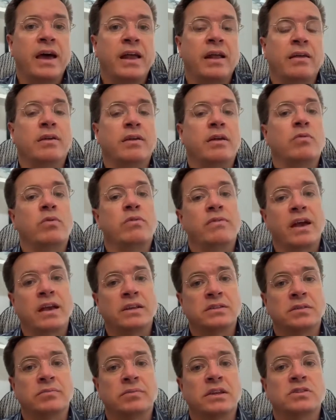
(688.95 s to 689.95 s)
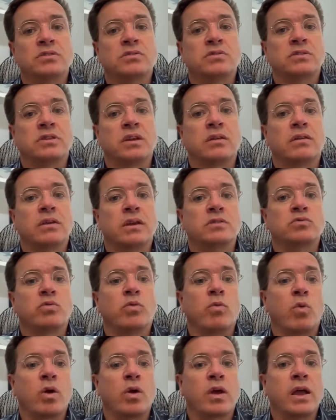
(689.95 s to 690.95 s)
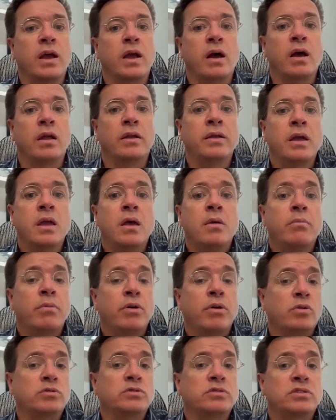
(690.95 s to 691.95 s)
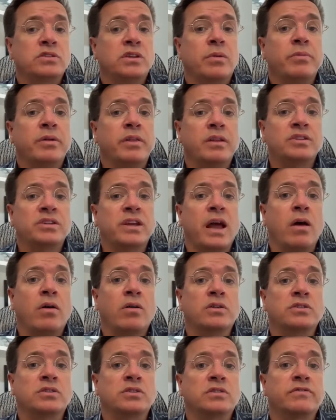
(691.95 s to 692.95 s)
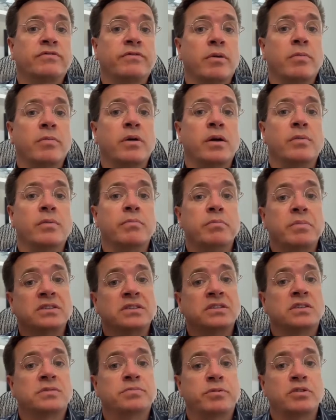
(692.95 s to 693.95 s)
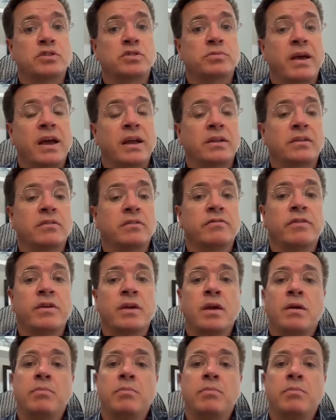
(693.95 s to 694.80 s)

I think we've got some interesting things we're working on, but those are some of the challenges from a business perspective,